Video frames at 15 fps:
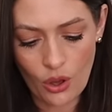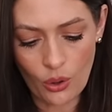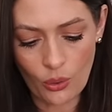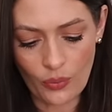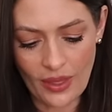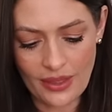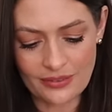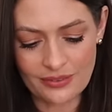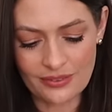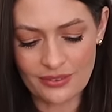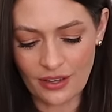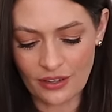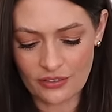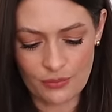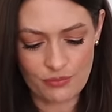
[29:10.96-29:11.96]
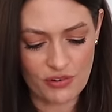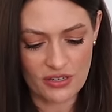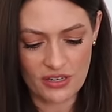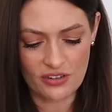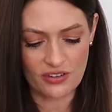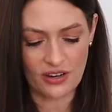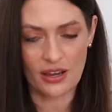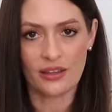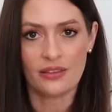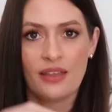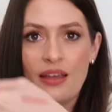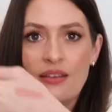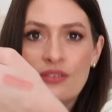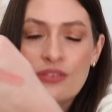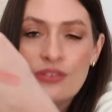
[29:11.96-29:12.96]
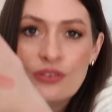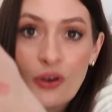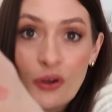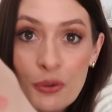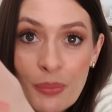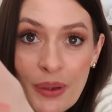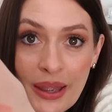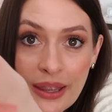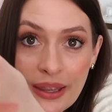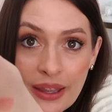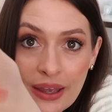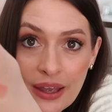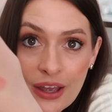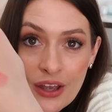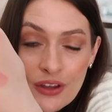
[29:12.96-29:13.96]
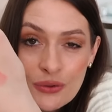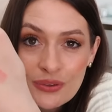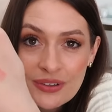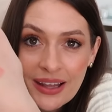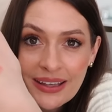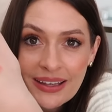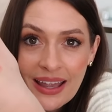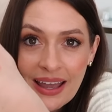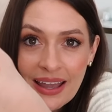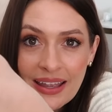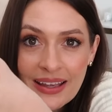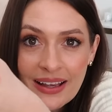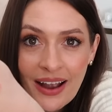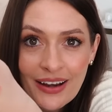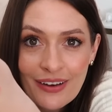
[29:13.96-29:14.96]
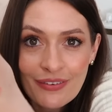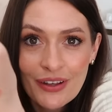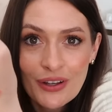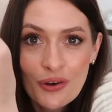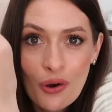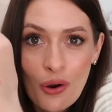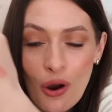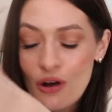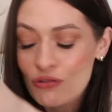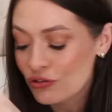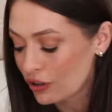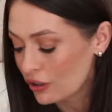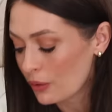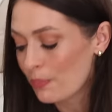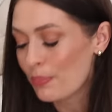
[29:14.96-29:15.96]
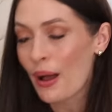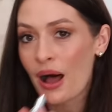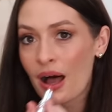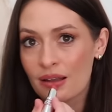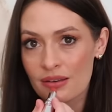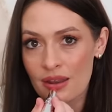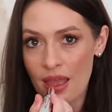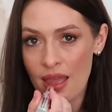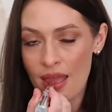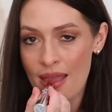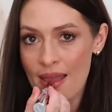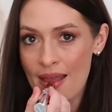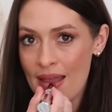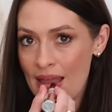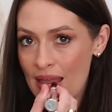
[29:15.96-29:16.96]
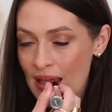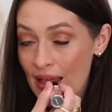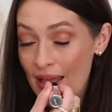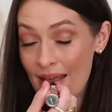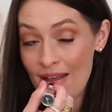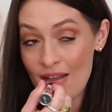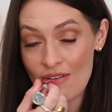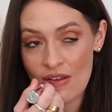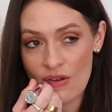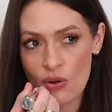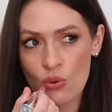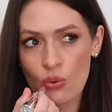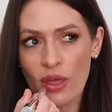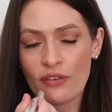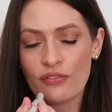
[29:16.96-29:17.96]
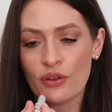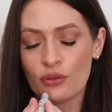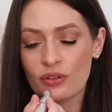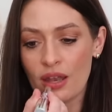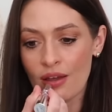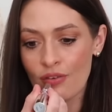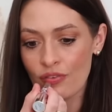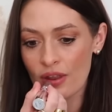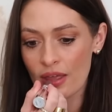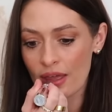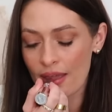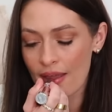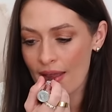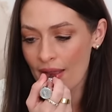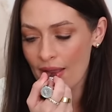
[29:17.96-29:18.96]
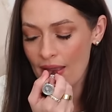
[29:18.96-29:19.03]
Oh, that is such a pretty shade. That is so me. So it's like a kind of like coral, but I have... Oh, that feels lovely.